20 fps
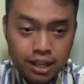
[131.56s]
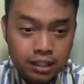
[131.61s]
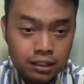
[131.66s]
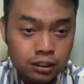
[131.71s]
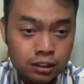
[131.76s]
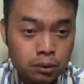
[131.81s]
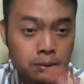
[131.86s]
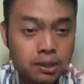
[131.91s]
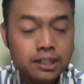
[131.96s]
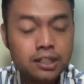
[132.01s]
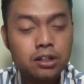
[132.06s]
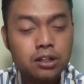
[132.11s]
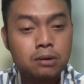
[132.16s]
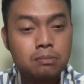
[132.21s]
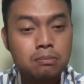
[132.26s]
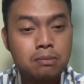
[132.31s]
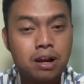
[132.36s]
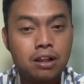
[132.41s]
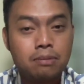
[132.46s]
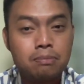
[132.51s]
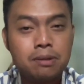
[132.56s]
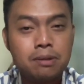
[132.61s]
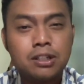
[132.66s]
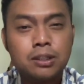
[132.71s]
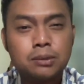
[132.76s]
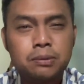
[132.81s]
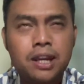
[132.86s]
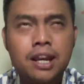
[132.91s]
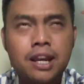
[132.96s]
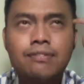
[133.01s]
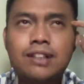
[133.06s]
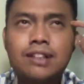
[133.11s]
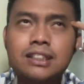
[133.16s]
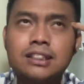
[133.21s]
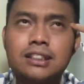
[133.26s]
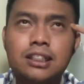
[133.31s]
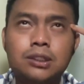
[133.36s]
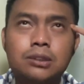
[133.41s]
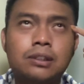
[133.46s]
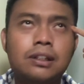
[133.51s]
toward your mouth, because we have this
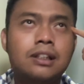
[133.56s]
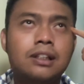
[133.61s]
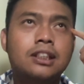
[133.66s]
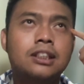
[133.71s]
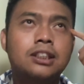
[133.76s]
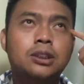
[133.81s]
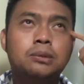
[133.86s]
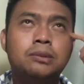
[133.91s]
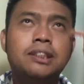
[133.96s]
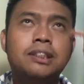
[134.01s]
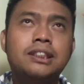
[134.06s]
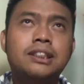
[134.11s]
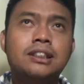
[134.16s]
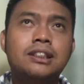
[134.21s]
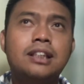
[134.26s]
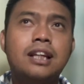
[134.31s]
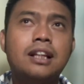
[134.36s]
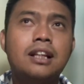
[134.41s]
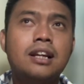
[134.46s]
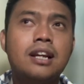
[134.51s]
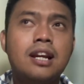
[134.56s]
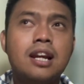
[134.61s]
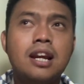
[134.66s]
natural intuition that